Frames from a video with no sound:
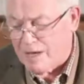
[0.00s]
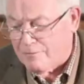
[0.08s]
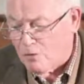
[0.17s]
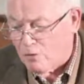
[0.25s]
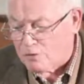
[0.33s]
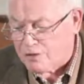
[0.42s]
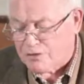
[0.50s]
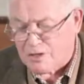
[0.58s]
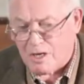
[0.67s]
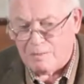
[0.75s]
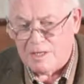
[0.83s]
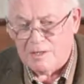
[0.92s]
They've all just
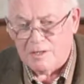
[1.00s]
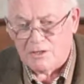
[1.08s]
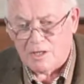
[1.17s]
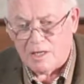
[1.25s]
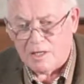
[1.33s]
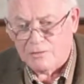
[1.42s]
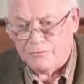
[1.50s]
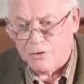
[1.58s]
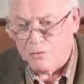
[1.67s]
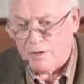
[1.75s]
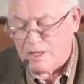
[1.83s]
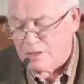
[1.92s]
come in this last
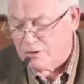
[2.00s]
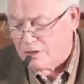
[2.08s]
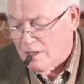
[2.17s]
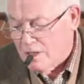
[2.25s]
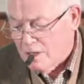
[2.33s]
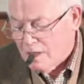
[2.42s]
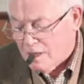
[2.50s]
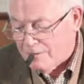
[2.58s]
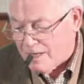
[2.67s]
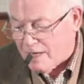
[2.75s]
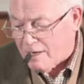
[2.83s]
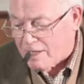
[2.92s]
few weeks,
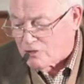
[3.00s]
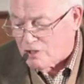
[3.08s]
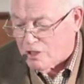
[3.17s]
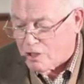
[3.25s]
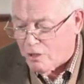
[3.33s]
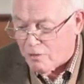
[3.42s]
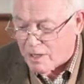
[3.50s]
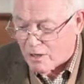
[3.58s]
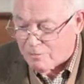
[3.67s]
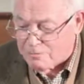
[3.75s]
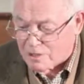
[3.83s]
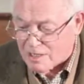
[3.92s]
and they're actually queuing
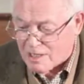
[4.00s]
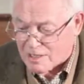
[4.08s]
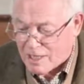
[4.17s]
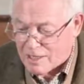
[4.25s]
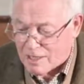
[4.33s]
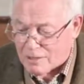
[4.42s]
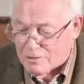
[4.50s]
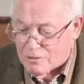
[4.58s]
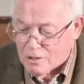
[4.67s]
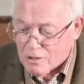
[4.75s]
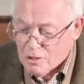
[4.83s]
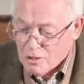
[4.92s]
up to get in.